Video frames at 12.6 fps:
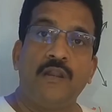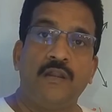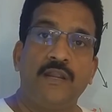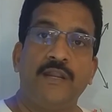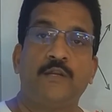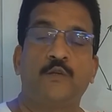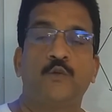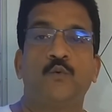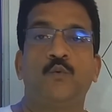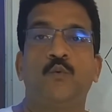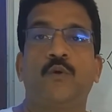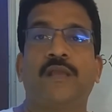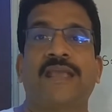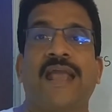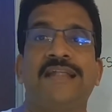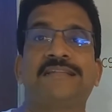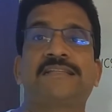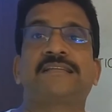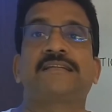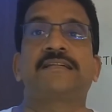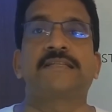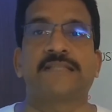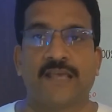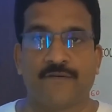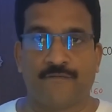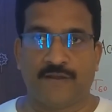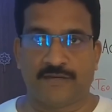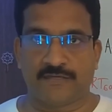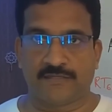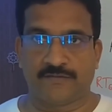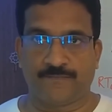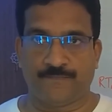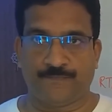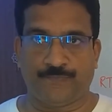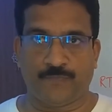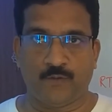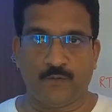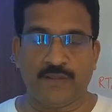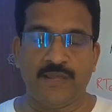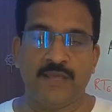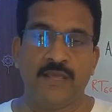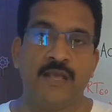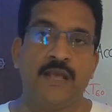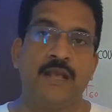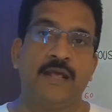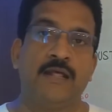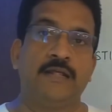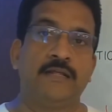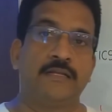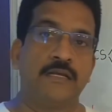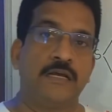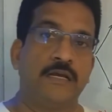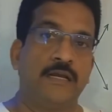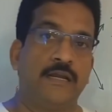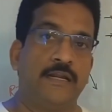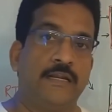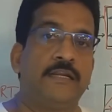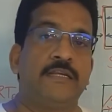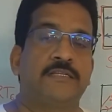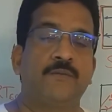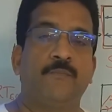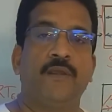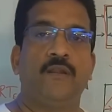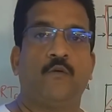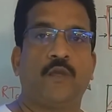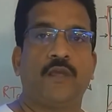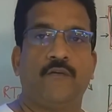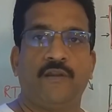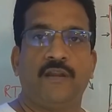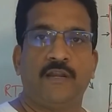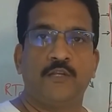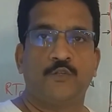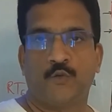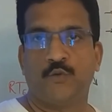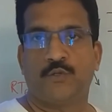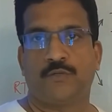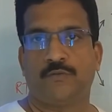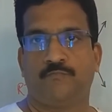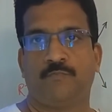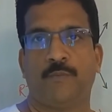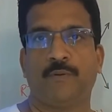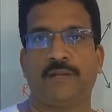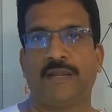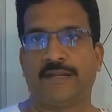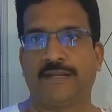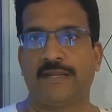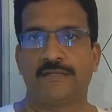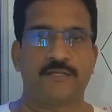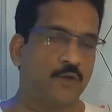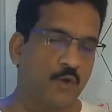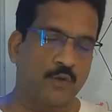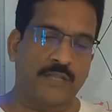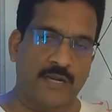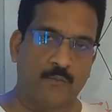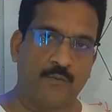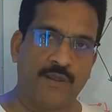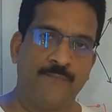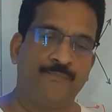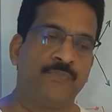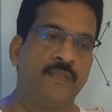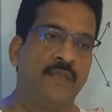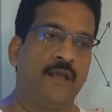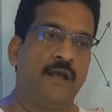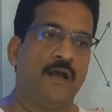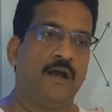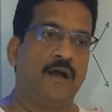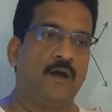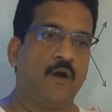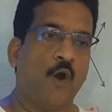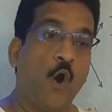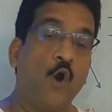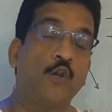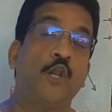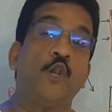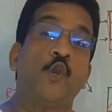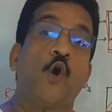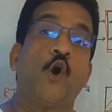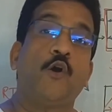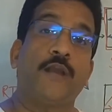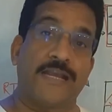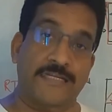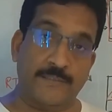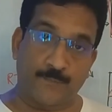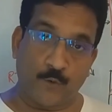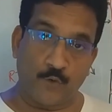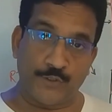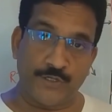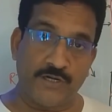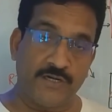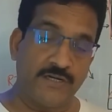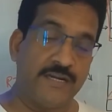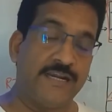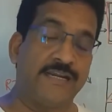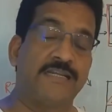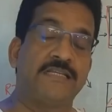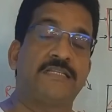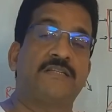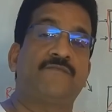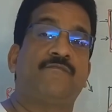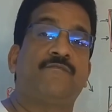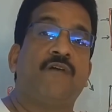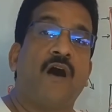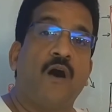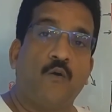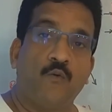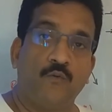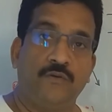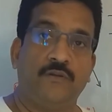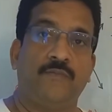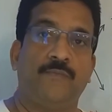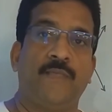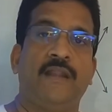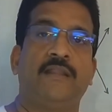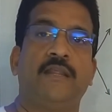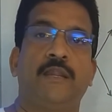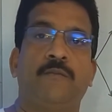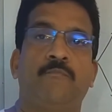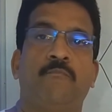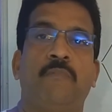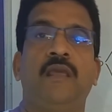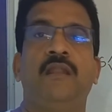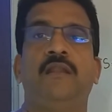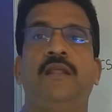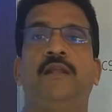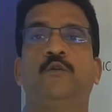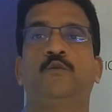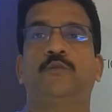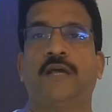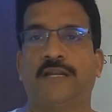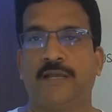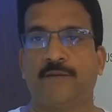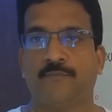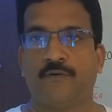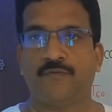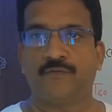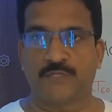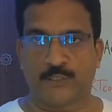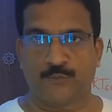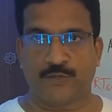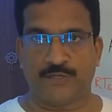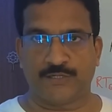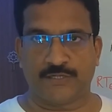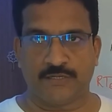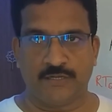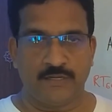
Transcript: lead to cancerous effects. Okay, it doesn't mean, okay, when it is used people get cancer, not that way. On a long exposure, it is found that it may lead to that type of situation.